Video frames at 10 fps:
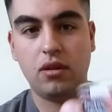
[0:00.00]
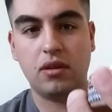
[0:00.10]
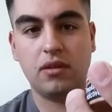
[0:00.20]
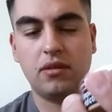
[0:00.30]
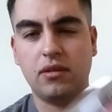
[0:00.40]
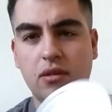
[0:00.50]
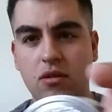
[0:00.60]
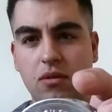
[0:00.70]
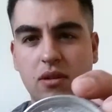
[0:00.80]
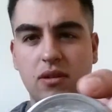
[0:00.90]
I guess
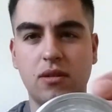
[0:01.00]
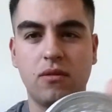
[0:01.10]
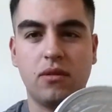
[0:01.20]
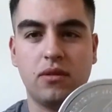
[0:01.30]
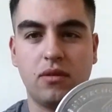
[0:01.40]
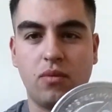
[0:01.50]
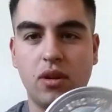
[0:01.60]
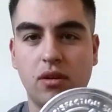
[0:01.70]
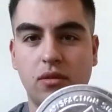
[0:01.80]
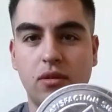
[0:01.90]
you would consider this a
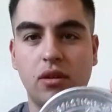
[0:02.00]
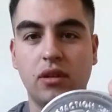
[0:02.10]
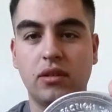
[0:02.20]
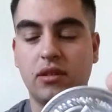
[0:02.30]
regular